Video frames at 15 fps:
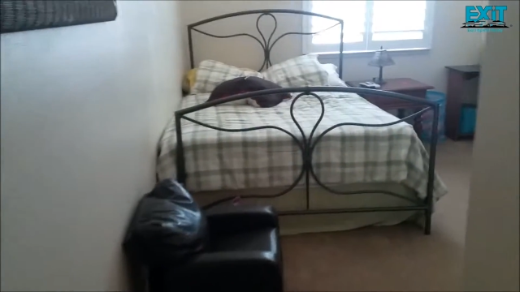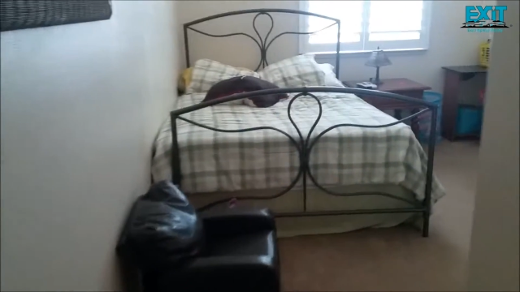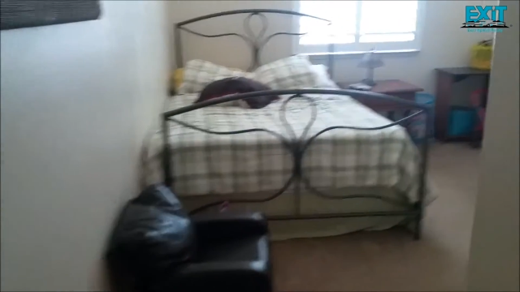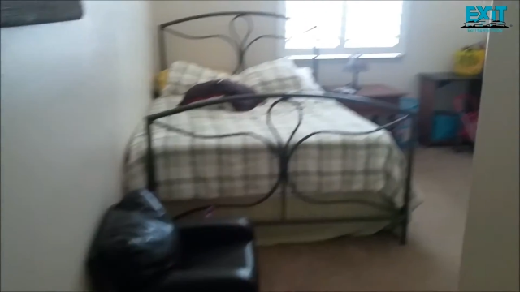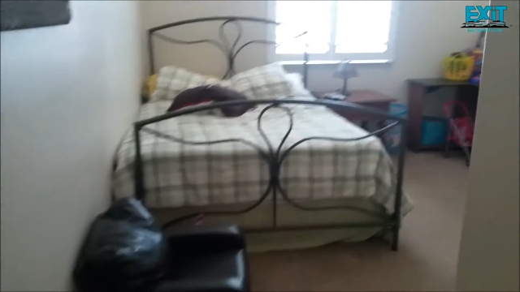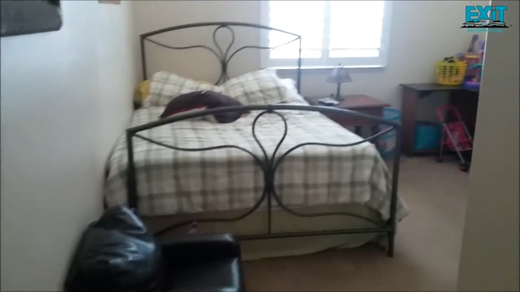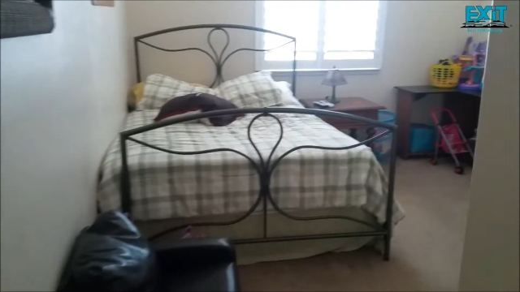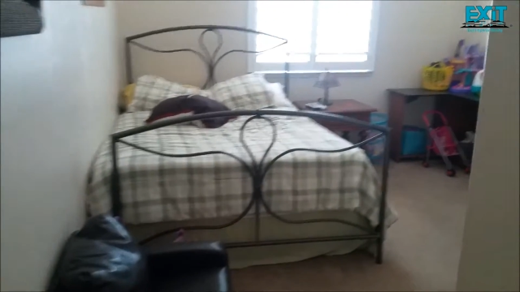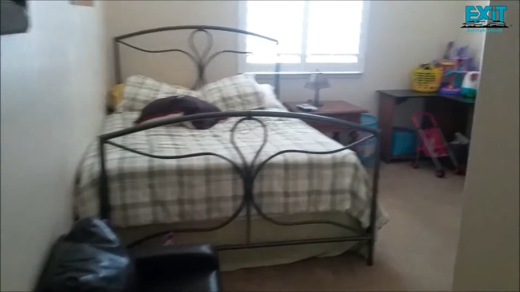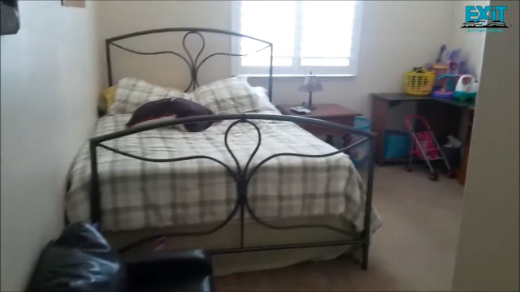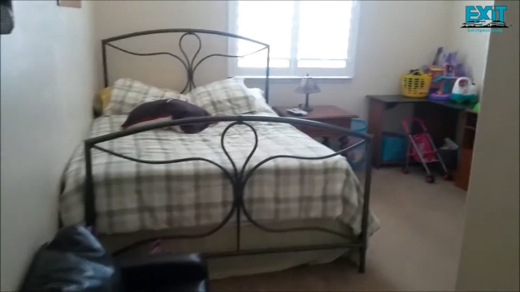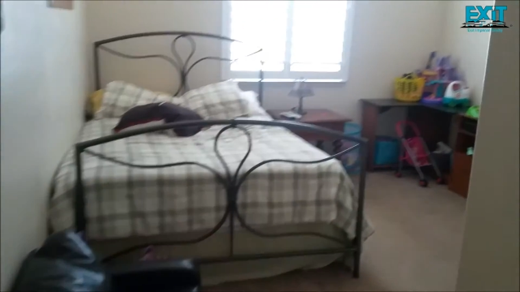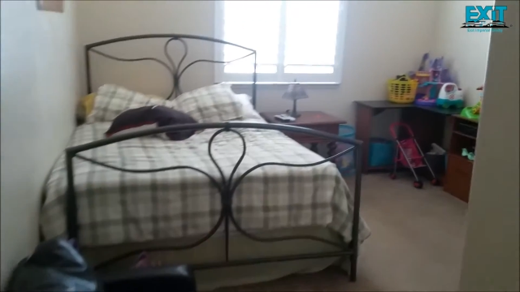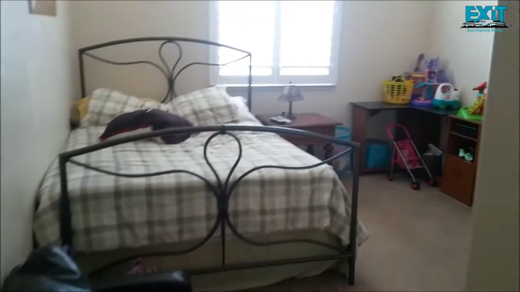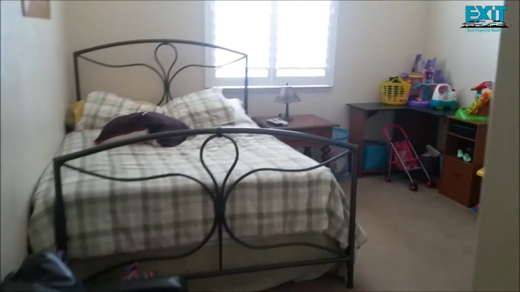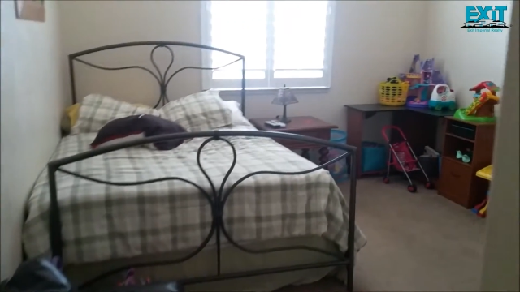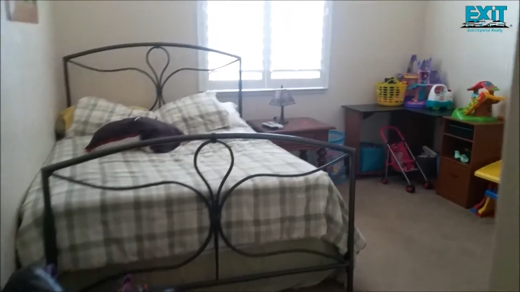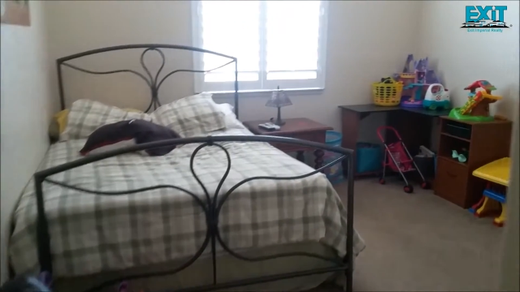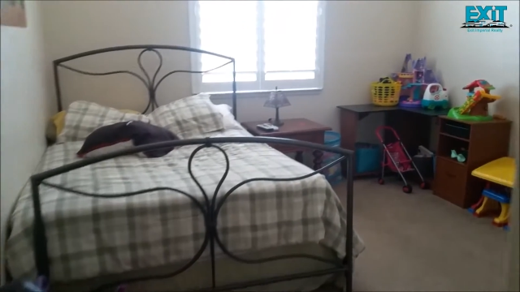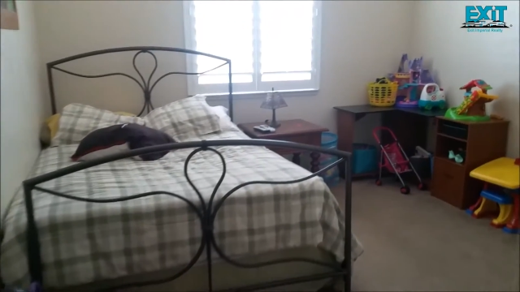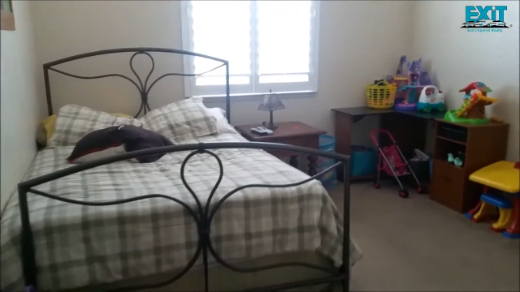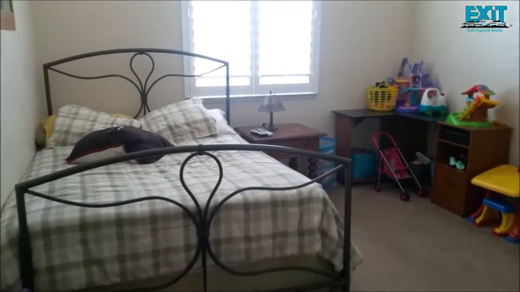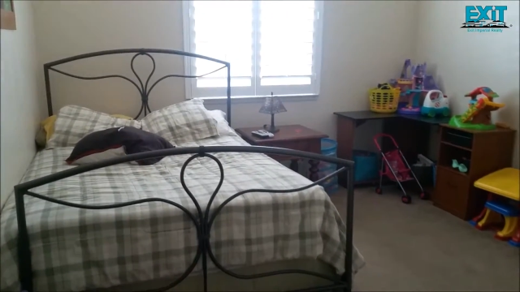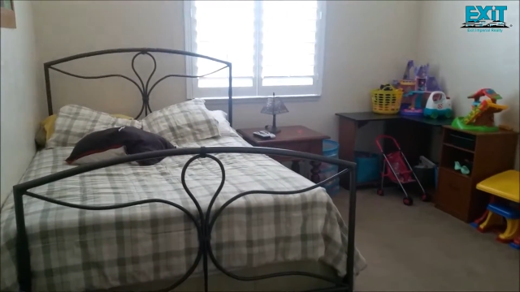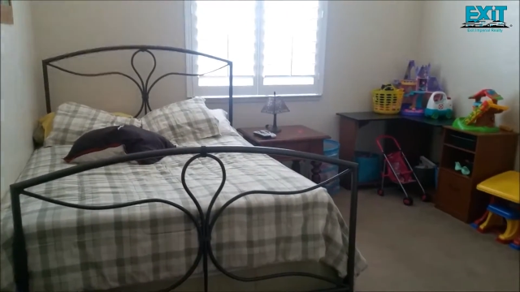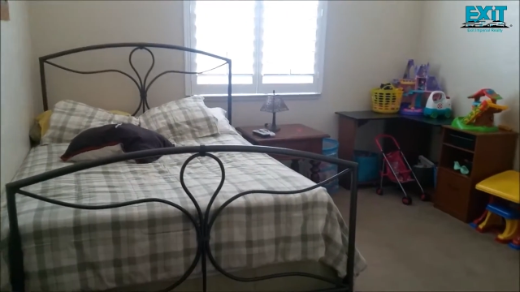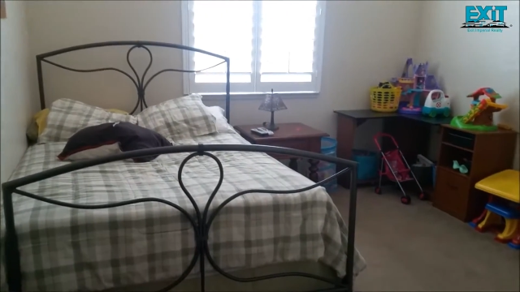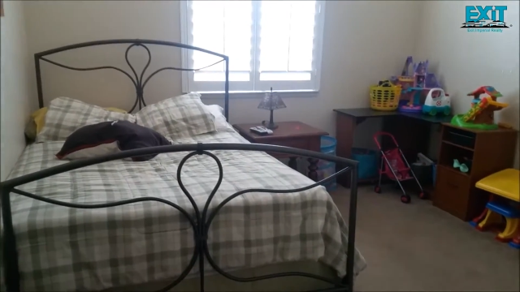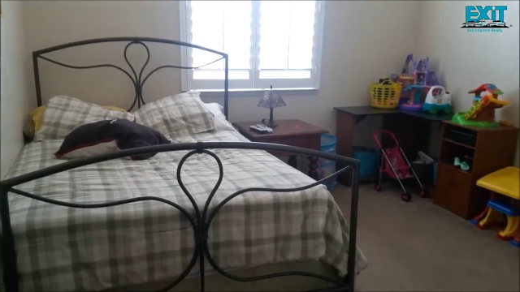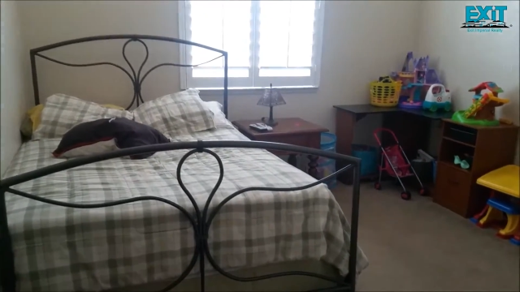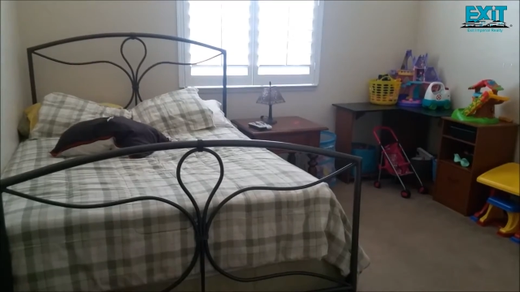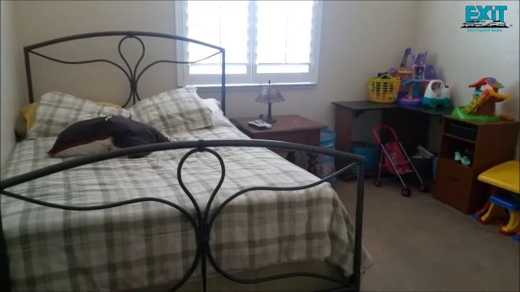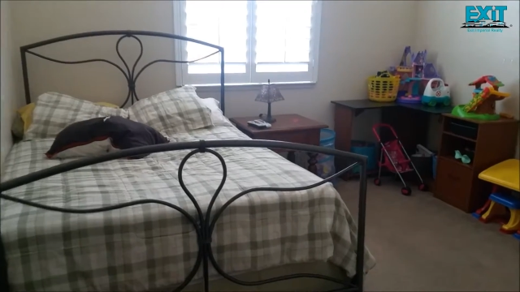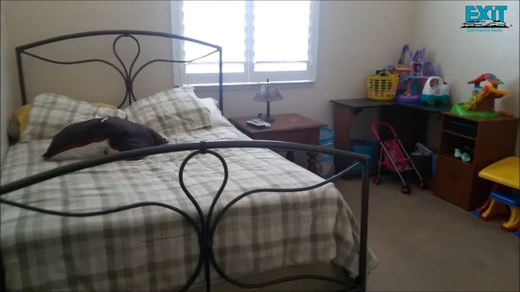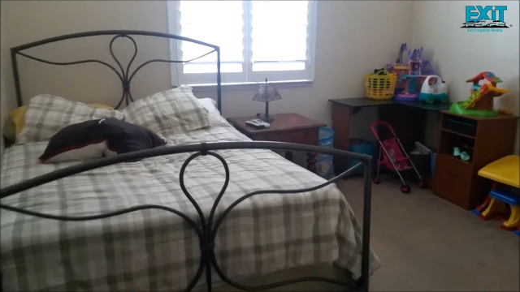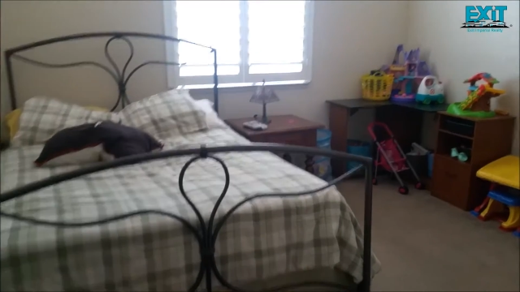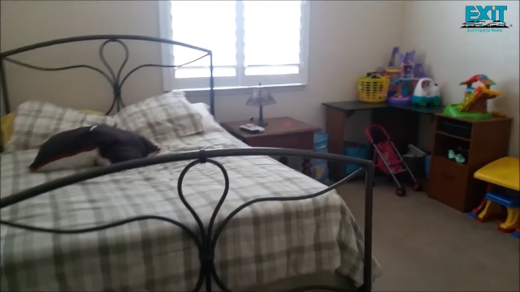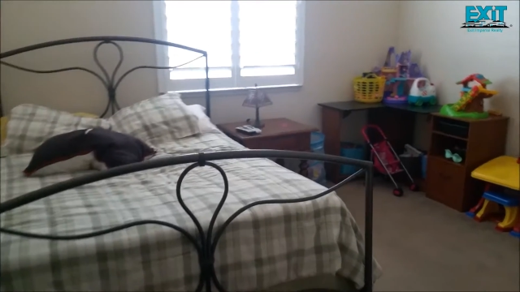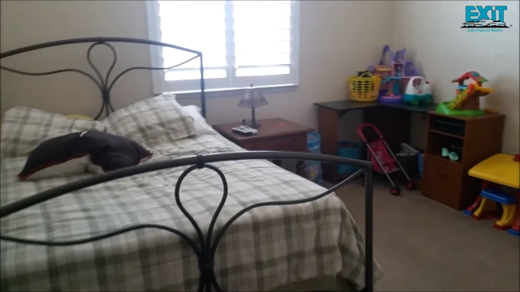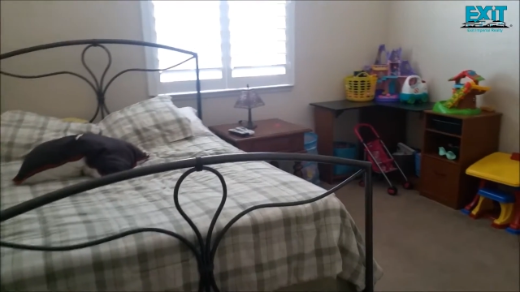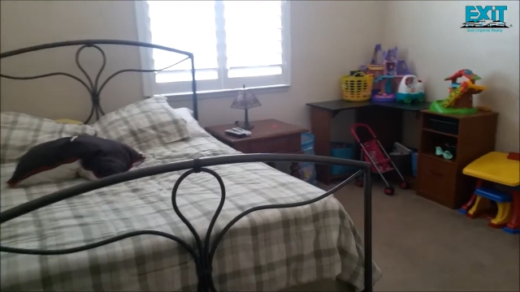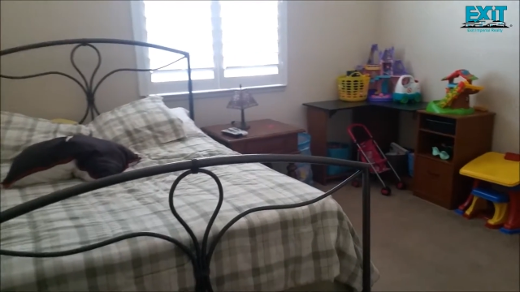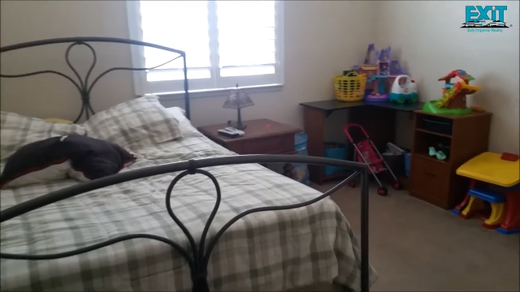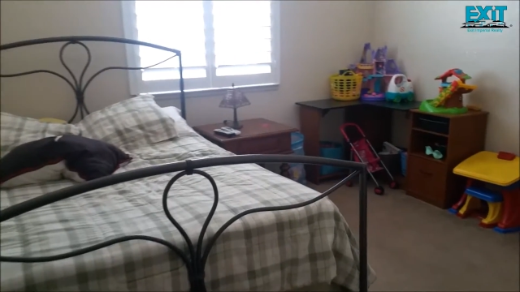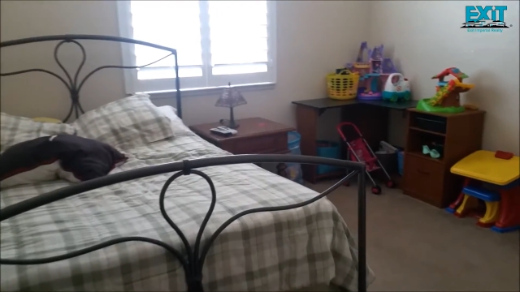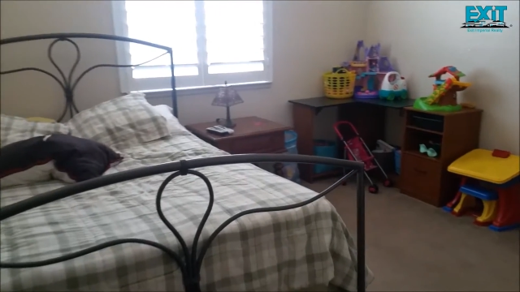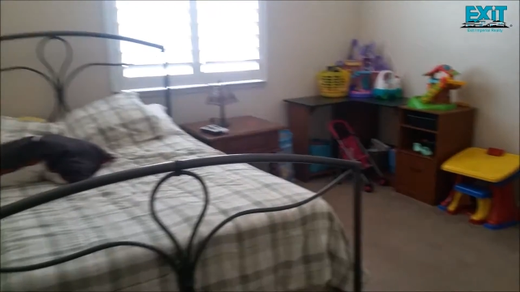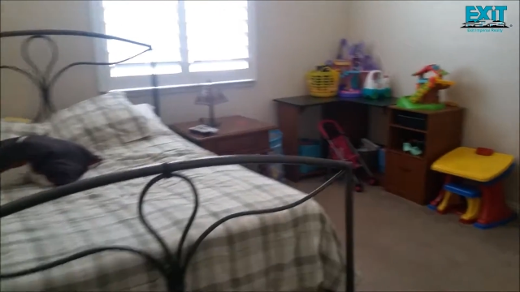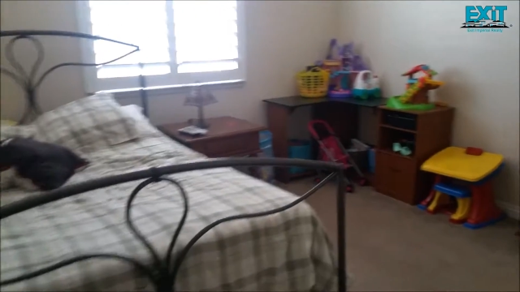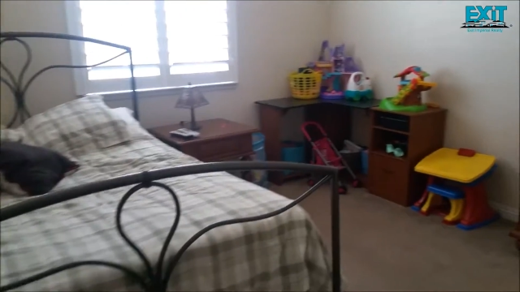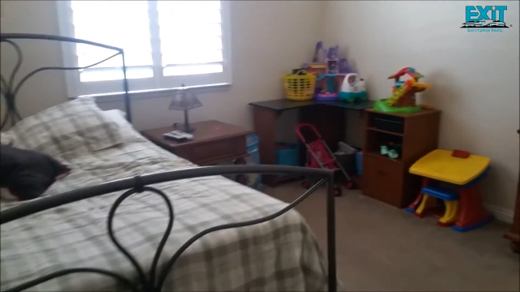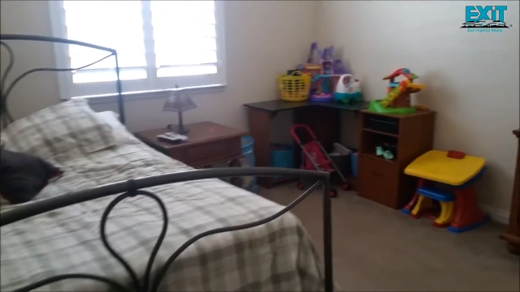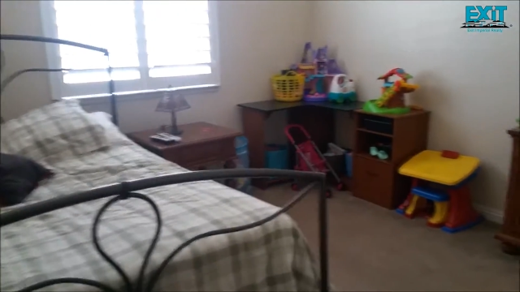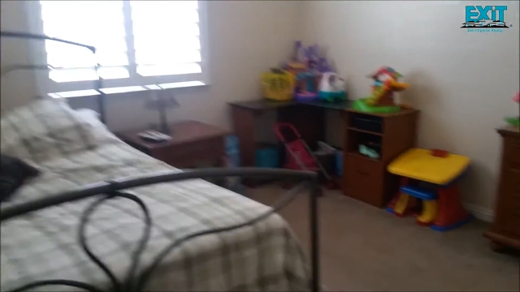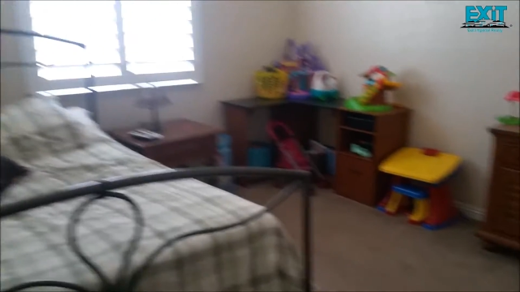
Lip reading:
Nobody's mouth can be seen.